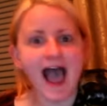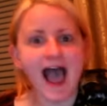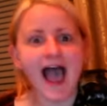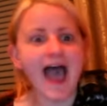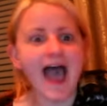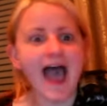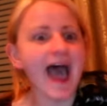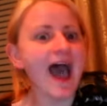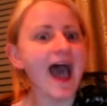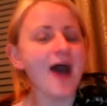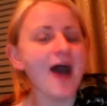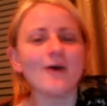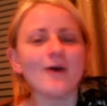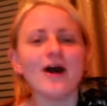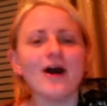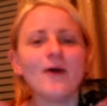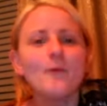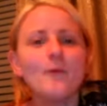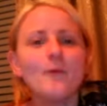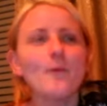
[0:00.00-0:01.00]
How?
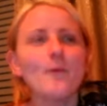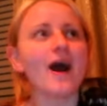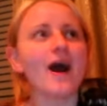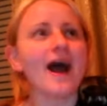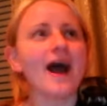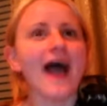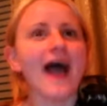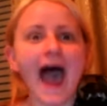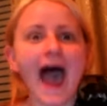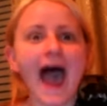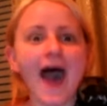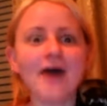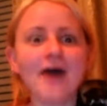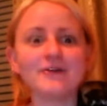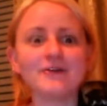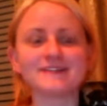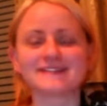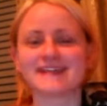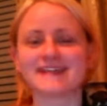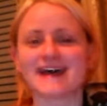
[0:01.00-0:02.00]
What?
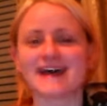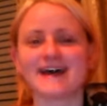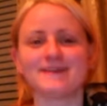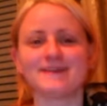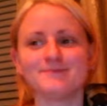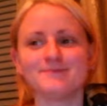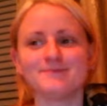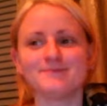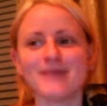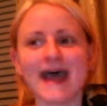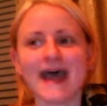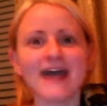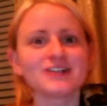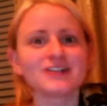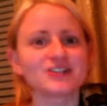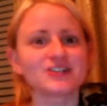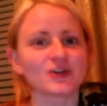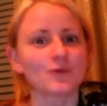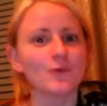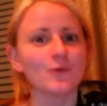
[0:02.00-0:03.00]
How is that
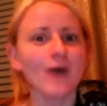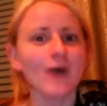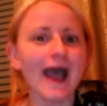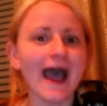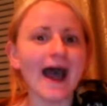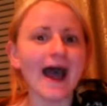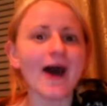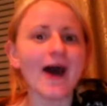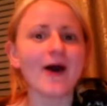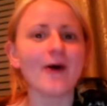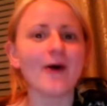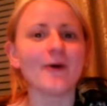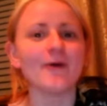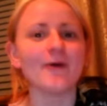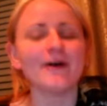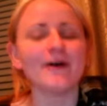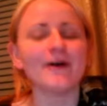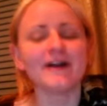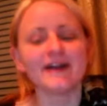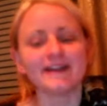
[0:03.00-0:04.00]
magic? Wow!